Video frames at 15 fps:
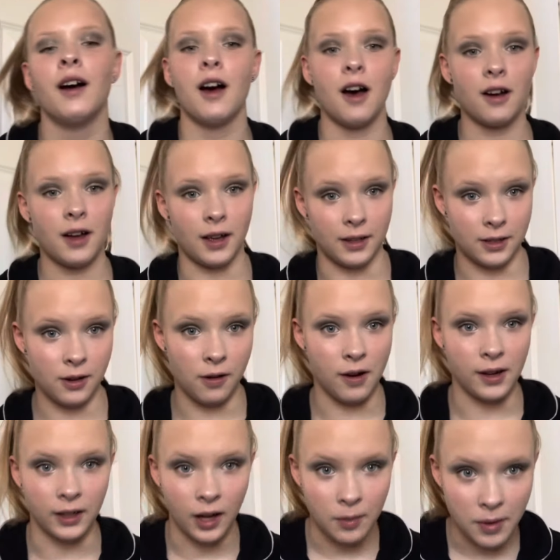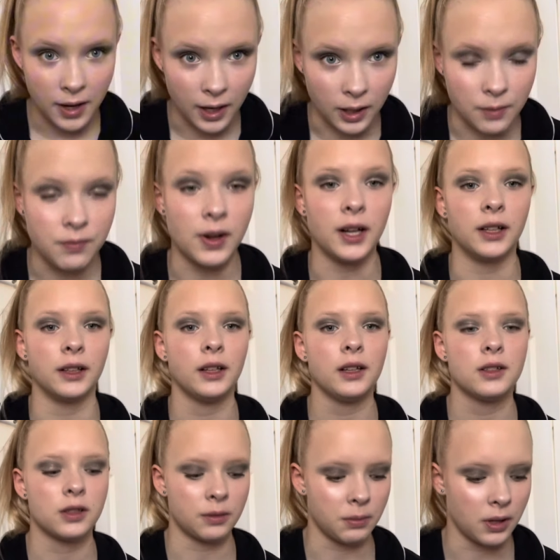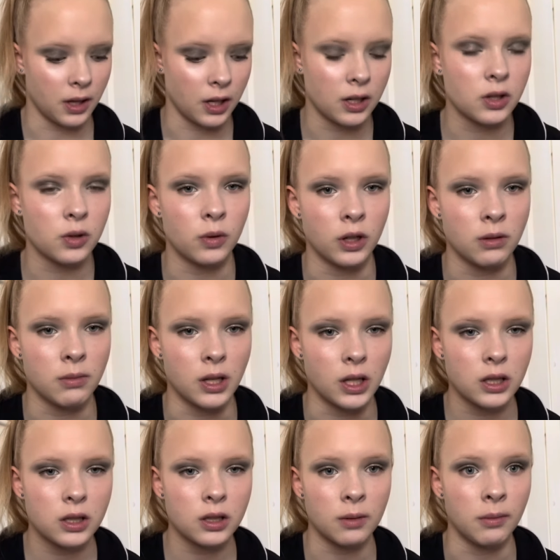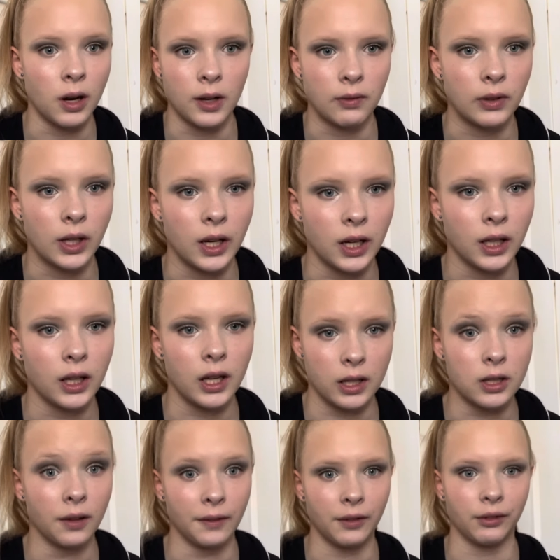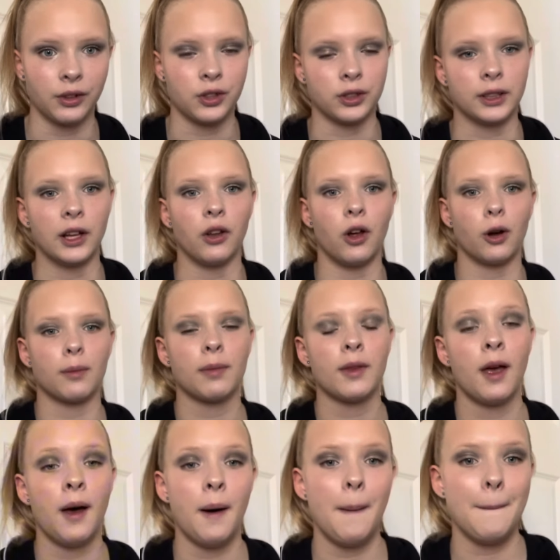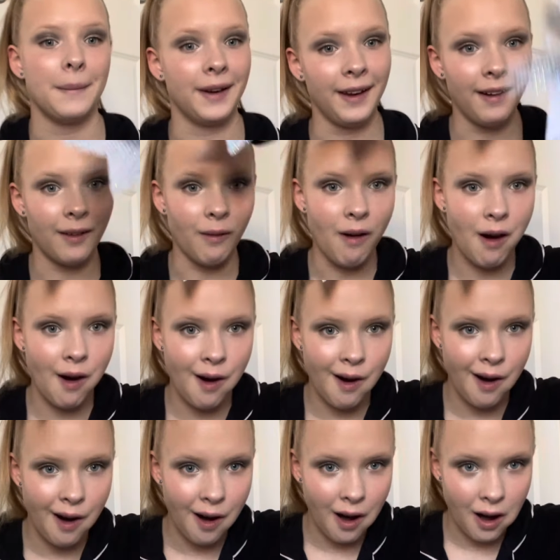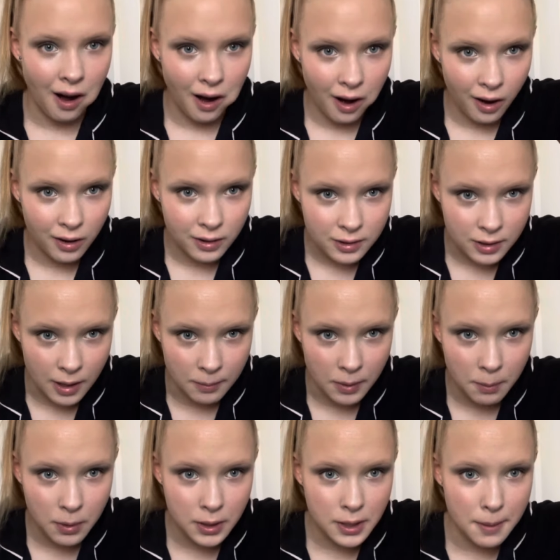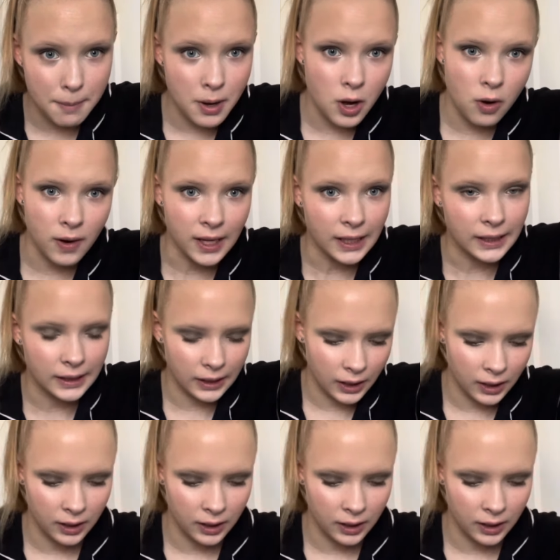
Okay, so I got my hair up finally. It took me like 20 minutes. I'm not even kidding. It literally took that long. But now, it's time to put the bow in.